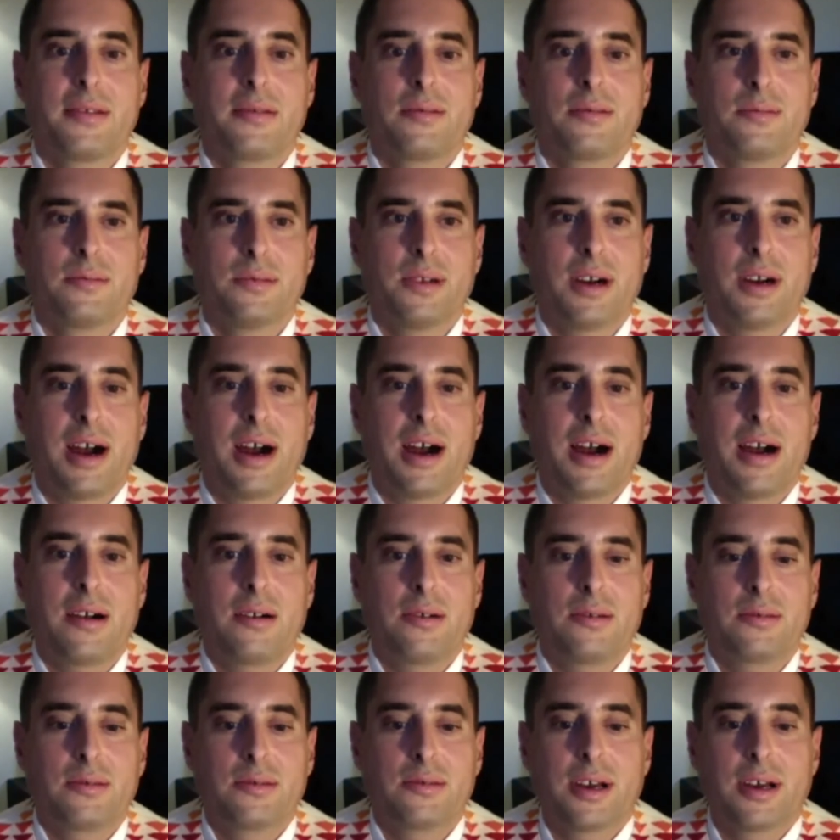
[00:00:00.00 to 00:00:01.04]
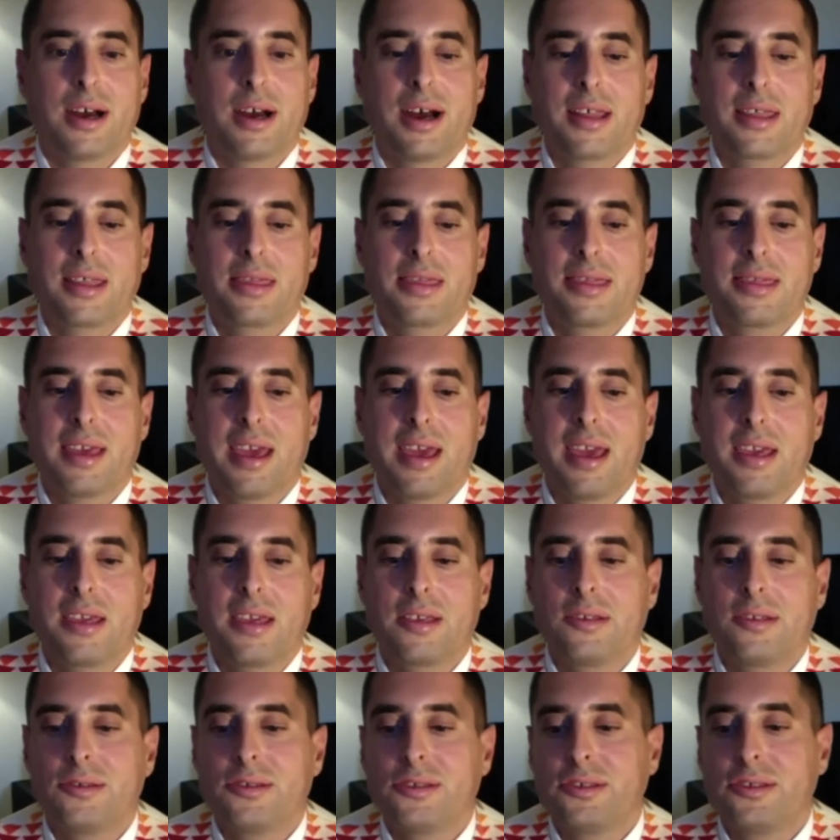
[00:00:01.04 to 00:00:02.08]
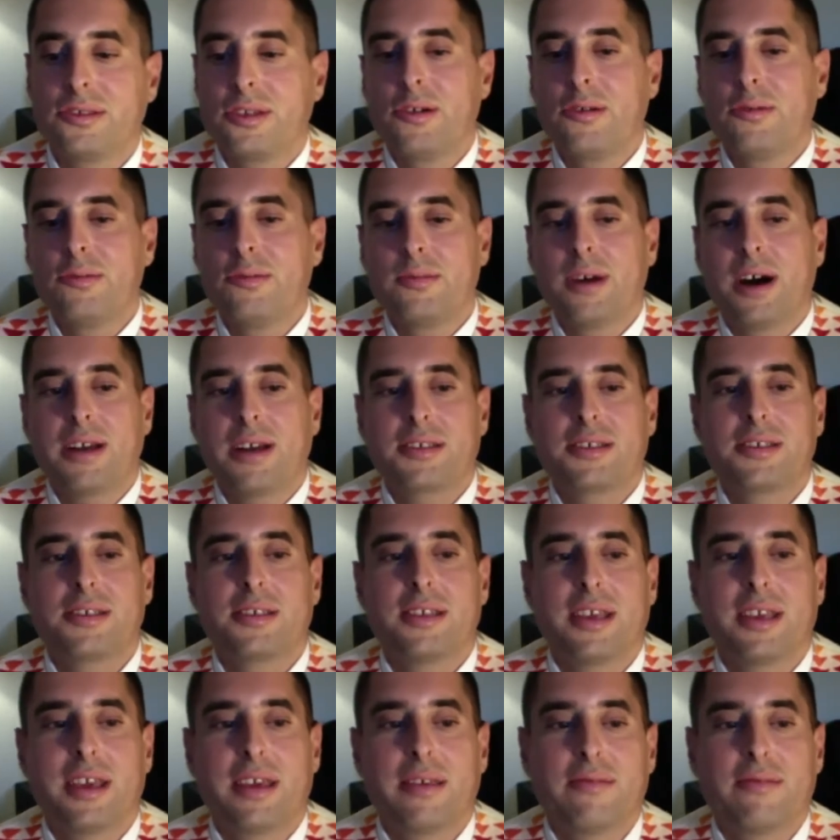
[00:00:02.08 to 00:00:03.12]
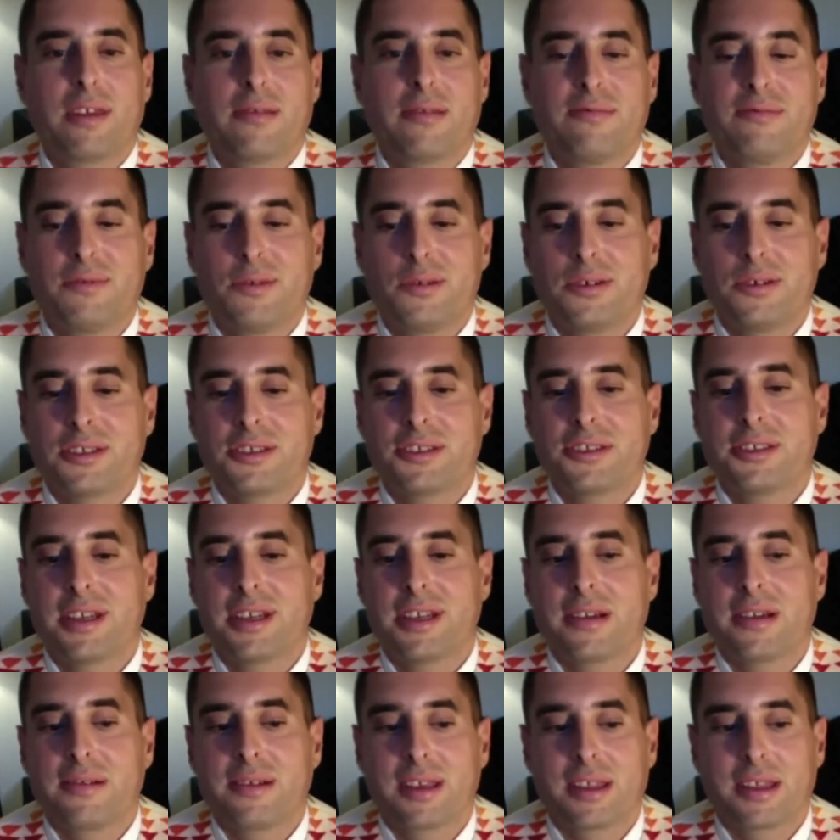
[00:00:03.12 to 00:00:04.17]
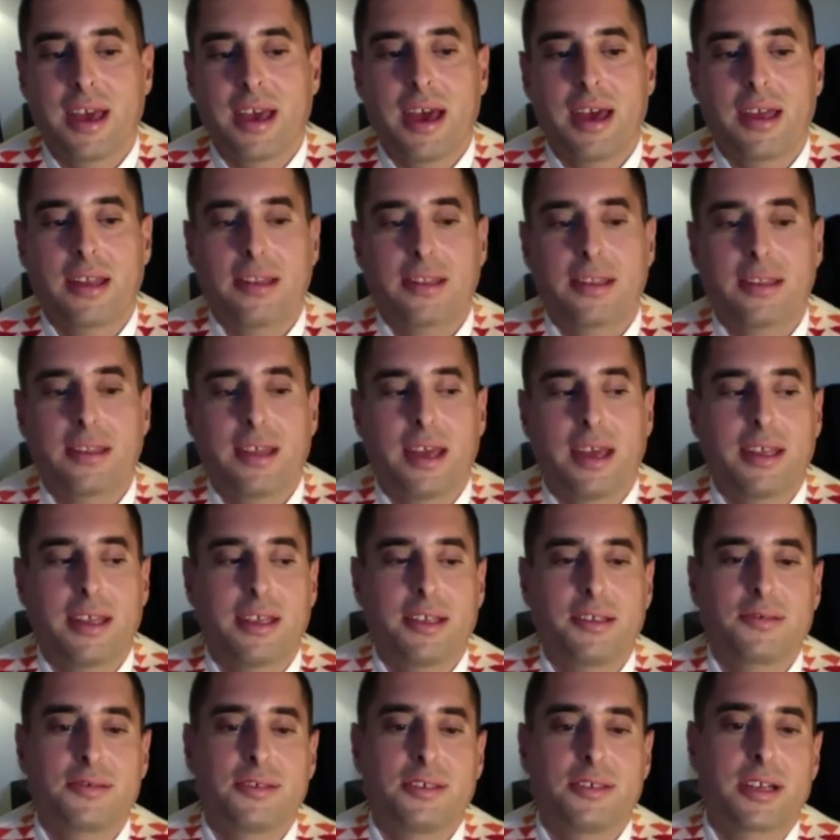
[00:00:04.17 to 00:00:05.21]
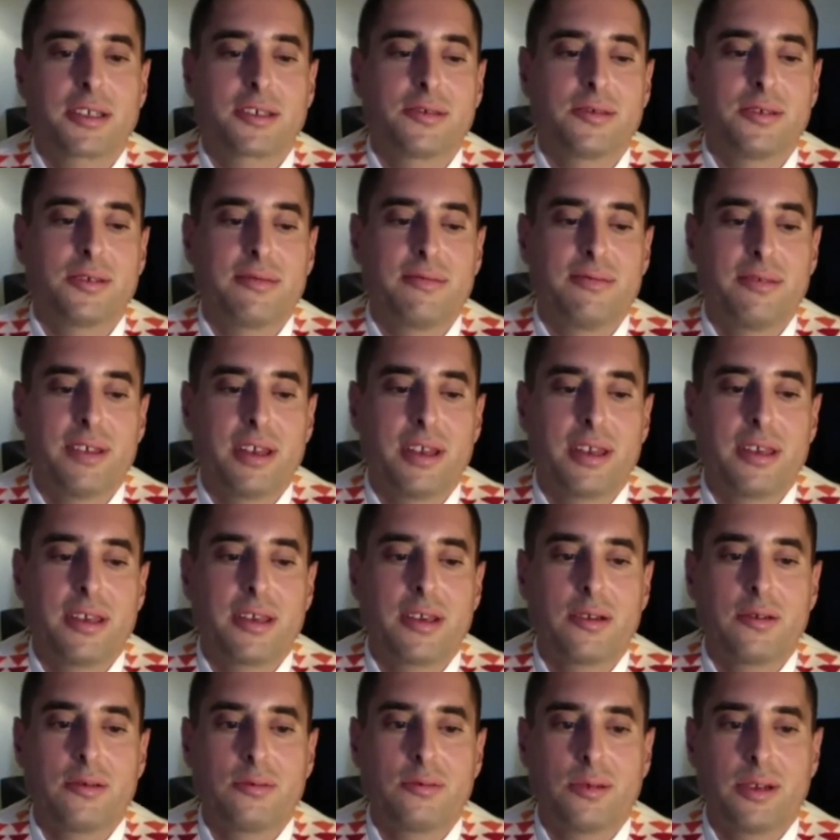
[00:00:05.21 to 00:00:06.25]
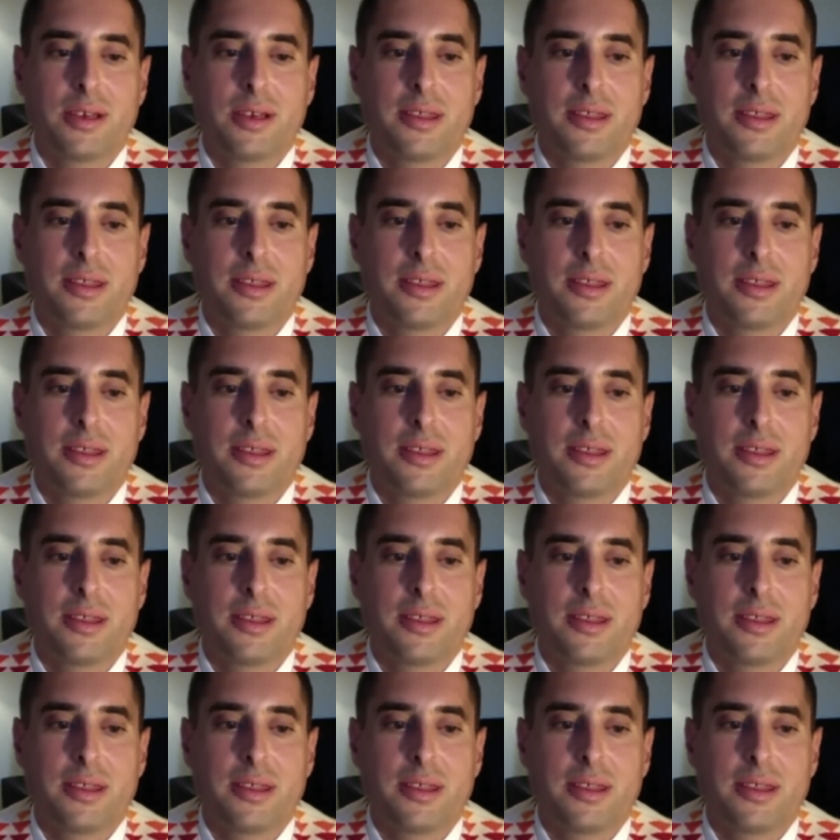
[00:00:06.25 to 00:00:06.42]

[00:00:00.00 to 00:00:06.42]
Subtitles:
Wow, thank you so much, David, for sharing that introductory video with